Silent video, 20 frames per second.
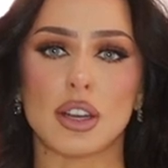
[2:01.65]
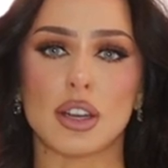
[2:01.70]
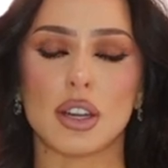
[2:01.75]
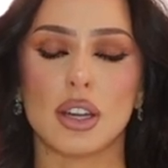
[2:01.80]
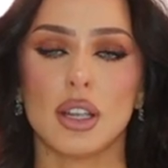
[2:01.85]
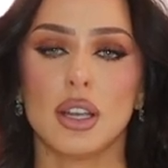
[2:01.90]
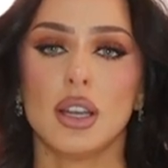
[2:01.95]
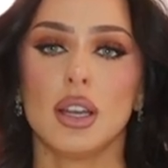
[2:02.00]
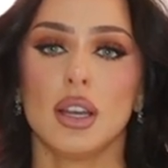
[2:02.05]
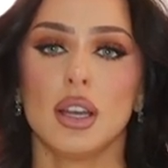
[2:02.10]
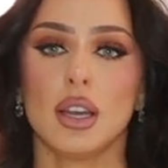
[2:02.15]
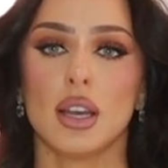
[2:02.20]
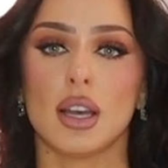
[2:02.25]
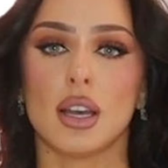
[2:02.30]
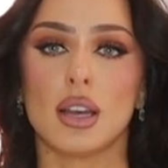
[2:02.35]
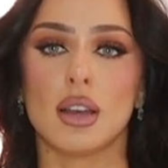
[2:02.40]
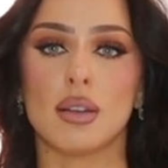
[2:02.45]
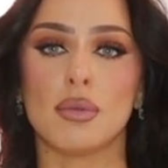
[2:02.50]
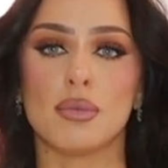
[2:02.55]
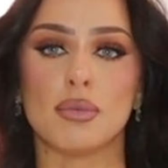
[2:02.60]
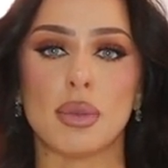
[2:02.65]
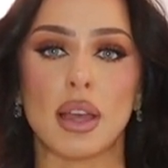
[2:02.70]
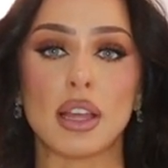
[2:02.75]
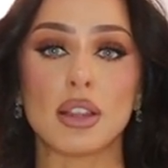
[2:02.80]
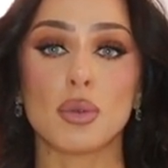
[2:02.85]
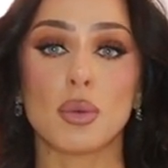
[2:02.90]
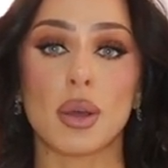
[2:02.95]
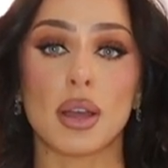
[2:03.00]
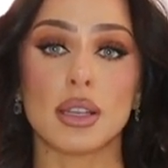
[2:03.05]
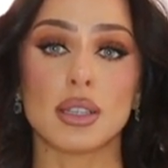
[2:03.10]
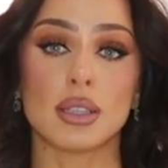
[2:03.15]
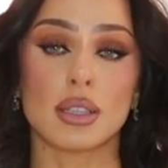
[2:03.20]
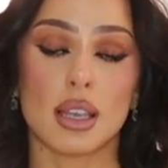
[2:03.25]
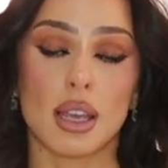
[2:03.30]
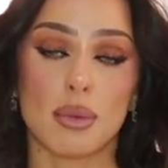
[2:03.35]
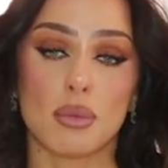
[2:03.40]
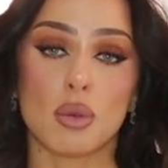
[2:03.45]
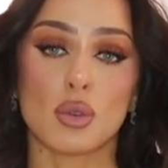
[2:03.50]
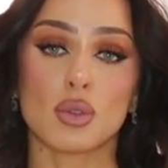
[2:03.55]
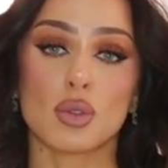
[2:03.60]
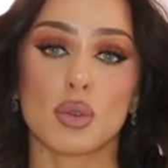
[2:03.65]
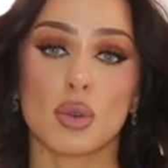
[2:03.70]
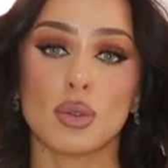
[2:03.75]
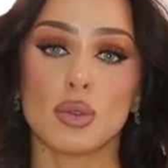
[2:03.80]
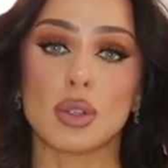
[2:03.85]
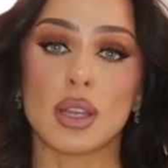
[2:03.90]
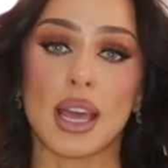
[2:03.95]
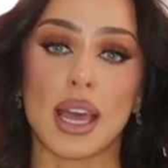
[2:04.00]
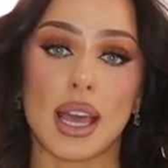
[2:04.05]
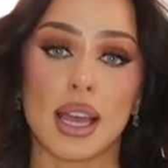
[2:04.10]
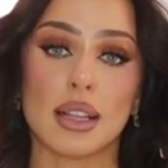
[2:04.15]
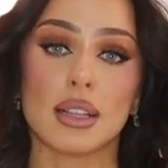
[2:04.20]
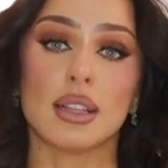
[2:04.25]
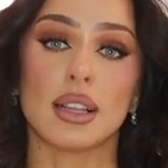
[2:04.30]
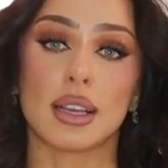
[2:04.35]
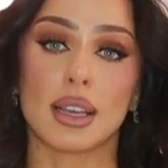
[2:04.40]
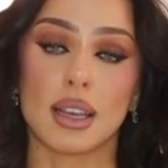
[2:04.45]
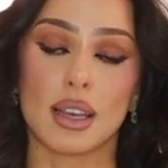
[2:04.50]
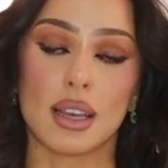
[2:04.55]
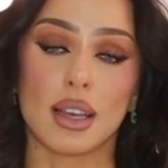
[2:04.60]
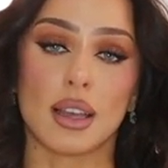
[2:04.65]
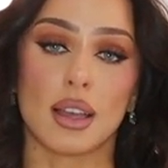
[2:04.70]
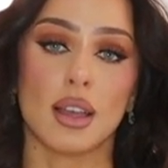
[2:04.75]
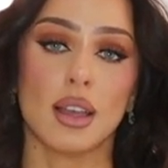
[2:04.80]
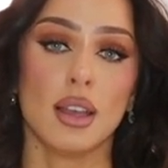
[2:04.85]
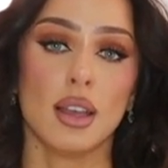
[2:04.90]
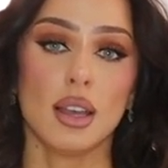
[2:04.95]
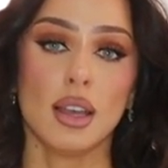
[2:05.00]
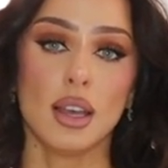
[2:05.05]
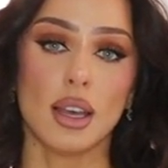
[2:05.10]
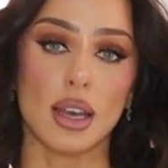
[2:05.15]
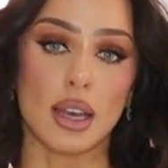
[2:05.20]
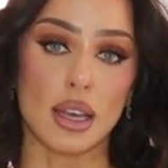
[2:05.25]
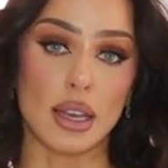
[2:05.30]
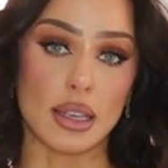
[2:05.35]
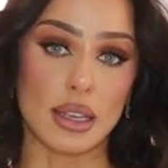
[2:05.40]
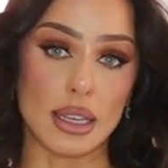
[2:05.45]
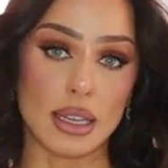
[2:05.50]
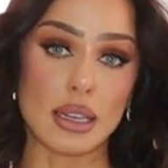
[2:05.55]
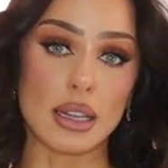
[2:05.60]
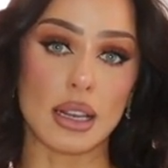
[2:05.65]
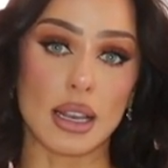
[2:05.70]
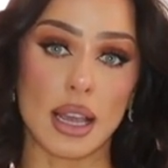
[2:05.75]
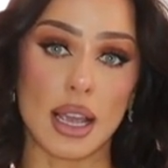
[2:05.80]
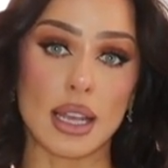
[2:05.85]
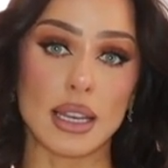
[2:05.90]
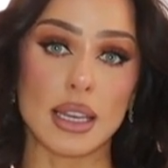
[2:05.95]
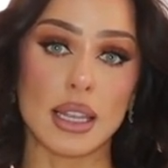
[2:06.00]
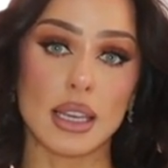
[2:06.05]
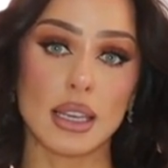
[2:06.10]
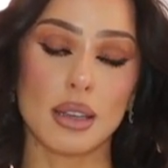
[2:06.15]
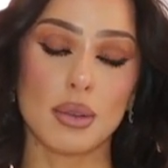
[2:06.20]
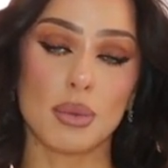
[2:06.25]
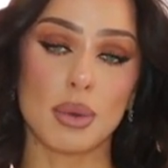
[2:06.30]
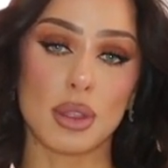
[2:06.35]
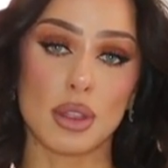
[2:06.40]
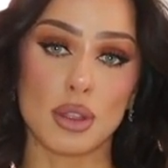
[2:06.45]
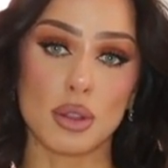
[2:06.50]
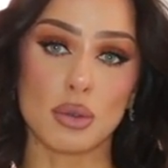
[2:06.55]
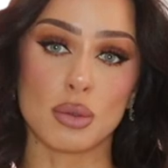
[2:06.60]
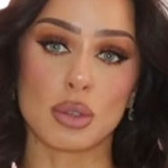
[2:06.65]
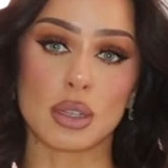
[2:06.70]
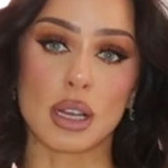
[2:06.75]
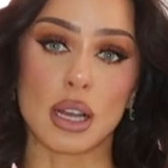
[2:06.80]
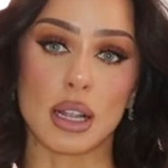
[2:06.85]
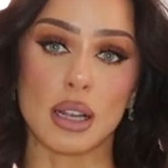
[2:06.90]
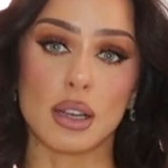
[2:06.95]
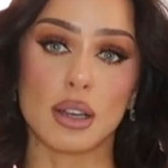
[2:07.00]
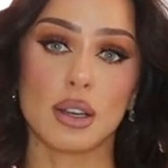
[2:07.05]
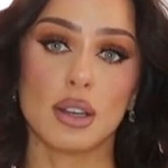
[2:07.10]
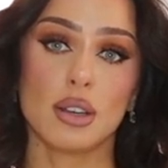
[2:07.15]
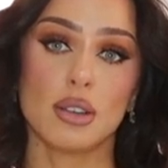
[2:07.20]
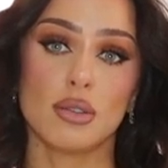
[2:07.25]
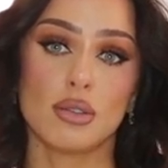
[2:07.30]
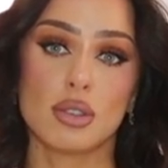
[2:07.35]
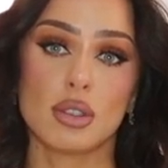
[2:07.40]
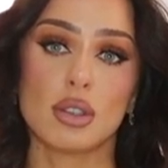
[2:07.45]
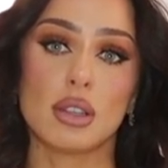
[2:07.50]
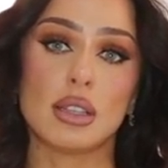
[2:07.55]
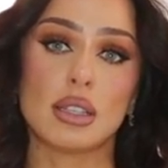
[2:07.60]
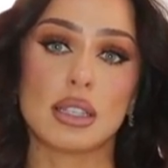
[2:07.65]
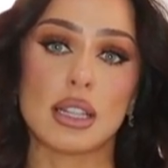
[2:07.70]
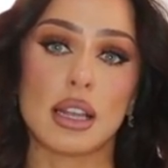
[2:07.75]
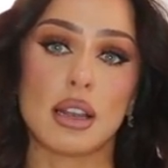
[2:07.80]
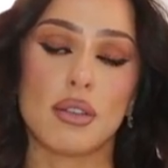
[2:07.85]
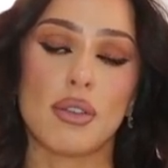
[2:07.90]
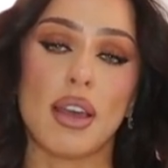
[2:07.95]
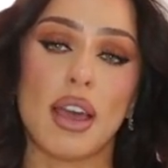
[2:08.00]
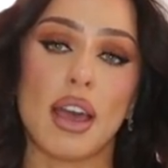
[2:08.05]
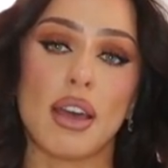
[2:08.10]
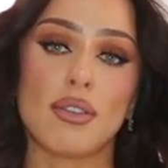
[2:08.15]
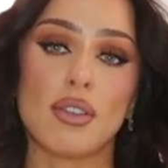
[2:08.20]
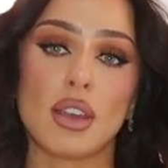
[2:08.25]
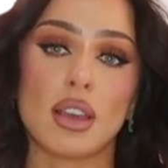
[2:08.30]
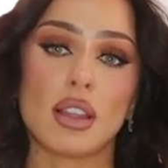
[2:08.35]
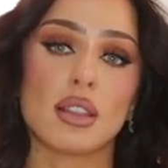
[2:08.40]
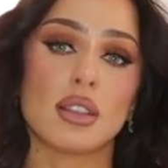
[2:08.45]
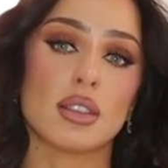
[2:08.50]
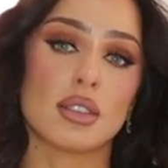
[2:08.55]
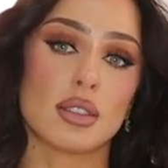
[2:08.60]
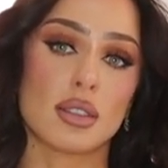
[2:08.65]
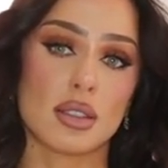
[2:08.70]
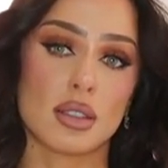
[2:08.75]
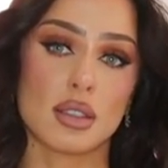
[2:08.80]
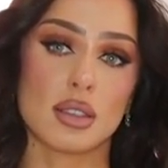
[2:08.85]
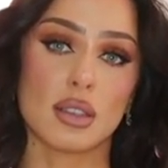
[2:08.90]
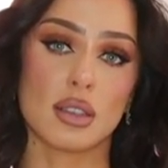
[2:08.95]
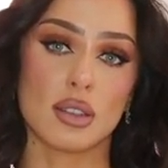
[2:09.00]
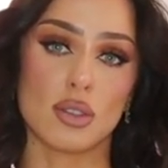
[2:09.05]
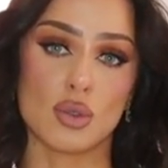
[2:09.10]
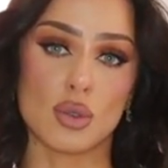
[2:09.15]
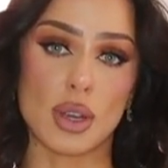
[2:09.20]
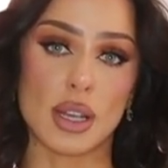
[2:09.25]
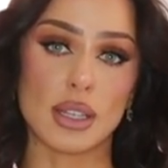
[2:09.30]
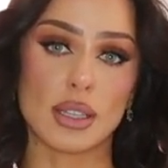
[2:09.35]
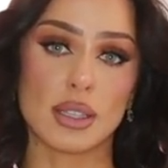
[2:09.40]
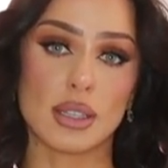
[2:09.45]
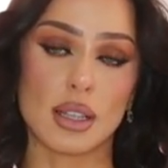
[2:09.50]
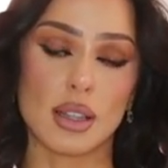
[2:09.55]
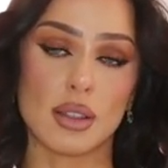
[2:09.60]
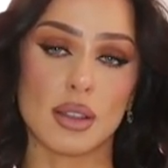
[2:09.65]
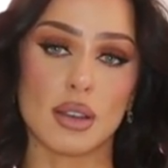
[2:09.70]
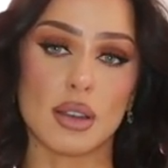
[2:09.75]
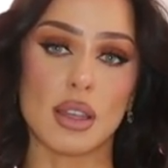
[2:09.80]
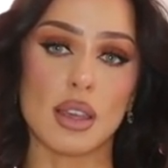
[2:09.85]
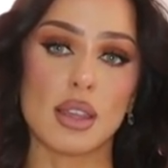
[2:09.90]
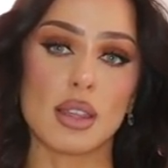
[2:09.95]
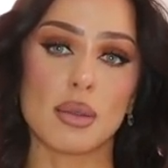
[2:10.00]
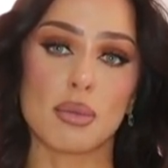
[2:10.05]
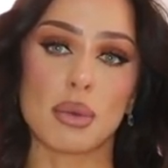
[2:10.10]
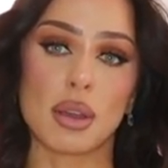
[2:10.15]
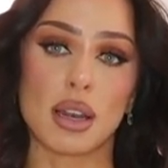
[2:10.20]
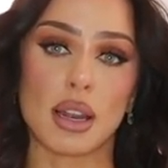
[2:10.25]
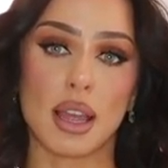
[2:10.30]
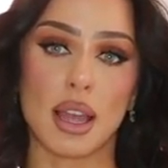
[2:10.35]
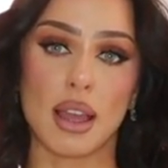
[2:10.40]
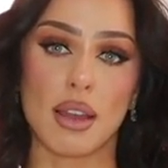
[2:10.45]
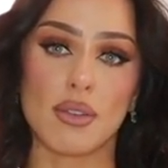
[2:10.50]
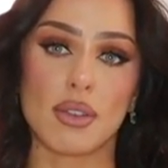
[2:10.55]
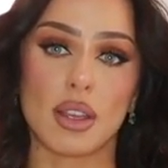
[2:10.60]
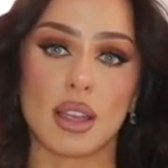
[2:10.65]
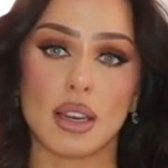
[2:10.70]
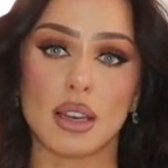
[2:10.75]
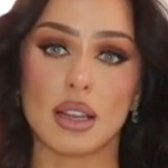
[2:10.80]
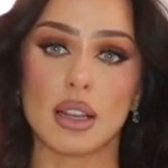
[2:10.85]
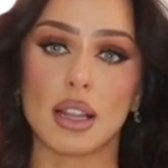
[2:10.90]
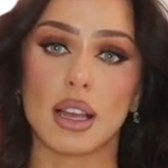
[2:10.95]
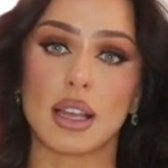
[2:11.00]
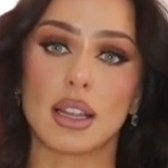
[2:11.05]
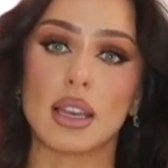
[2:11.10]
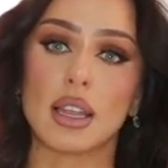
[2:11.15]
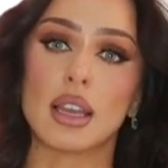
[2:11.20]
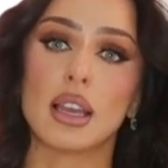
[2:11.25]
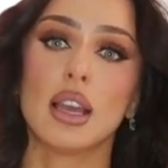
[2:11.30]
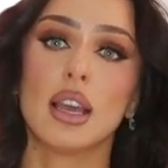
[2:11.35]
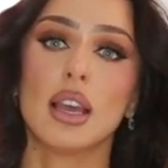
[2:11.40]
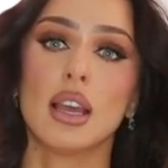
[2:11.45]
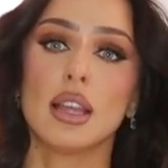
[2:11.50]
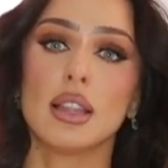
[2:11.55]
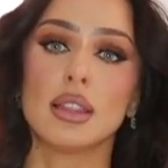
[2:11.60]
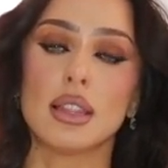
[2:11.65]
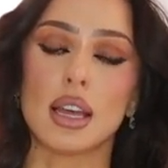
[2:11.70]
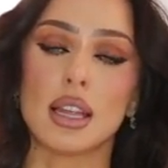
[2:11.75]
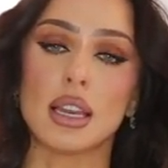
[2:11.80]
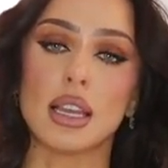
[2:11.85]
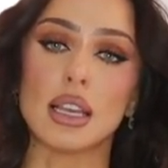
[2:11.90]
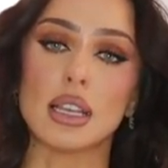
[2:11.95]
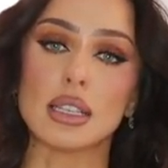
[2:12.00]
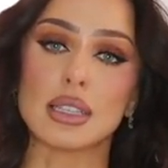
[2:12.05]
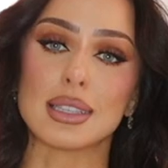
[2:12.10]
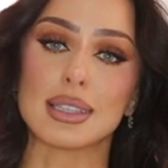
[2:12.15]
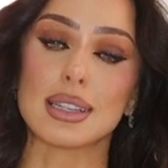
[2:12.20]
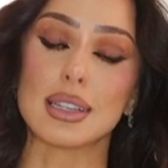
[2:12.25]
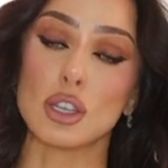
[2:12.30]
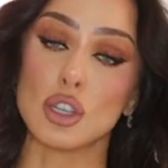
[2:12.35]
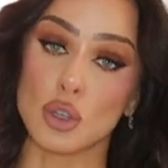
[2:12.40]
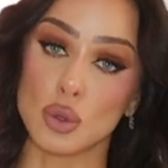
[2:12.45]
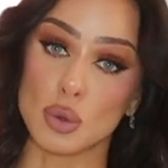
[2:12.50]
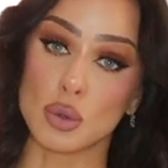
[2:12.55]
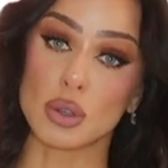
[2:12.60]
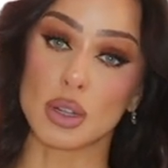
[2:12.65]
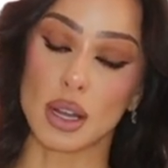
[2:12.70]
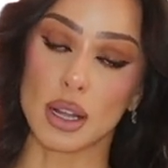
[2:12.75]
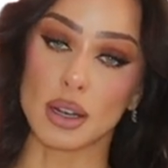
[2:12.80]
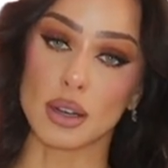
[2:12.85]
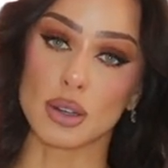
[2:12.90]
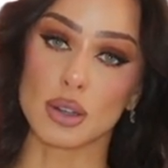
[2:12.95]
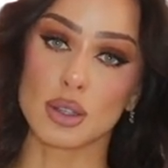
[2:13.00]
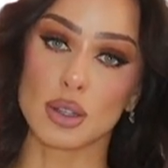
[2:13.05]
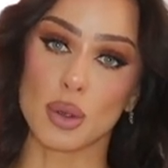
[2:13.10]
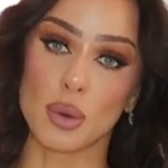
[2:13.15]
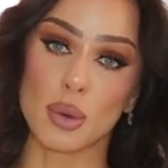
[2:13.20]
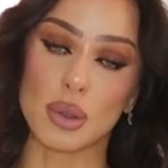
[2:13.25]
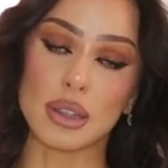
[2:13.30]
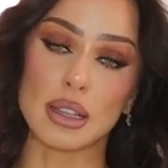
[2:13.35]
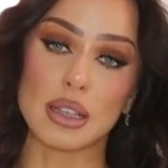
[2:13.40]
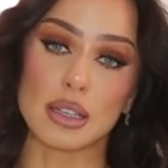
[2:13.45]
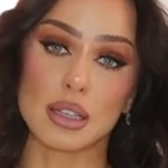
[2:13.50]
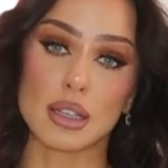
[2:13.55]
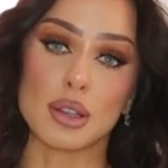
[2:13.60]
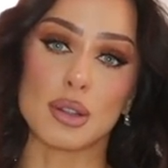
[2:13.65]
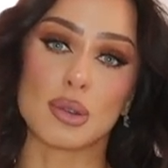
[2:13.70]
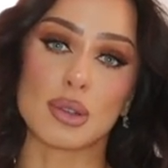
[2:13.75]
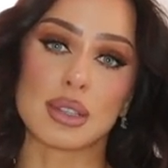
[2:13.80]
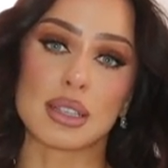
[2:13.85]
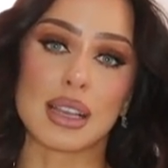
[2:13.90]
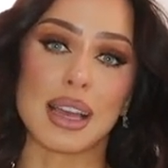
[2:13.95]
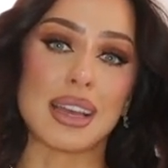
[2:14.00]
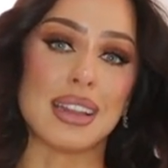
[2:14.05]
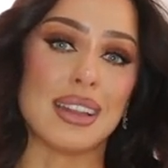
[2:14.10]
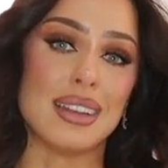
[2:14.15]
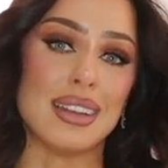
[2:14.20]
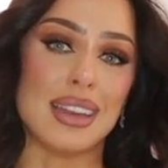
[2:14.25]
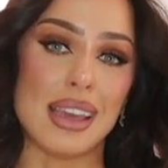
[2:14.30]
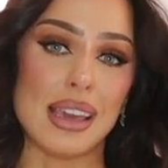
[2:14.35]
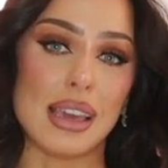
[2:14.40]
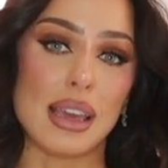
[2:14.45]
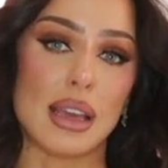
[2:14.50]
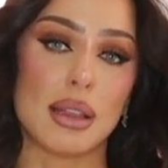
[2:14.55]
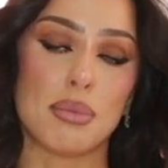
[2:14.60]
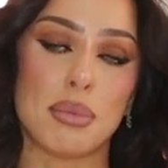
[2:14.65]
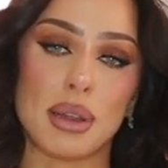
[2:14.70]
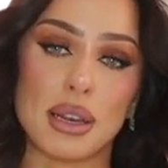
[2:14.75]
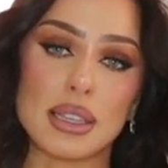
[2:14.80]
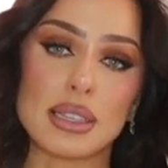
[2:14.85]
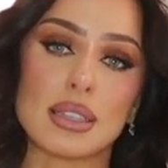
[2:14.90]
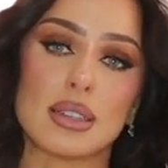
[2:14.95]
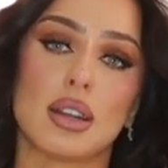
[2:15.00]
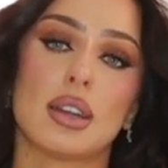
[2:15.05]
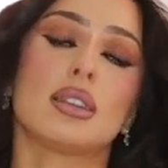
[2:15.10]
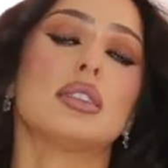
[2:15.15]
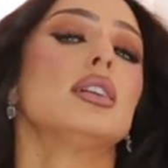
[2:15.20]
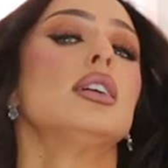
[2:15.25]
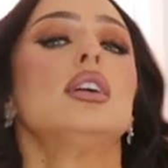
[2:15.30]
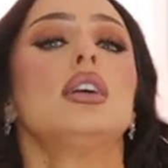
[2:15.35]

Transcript: here. Um, otherwise, I'm also going to add like a uh, inner lining with nude color. Instead of having this dress underneath, I'm gonna have inner lining that is nude color. So this looks kind of naked, but it's not.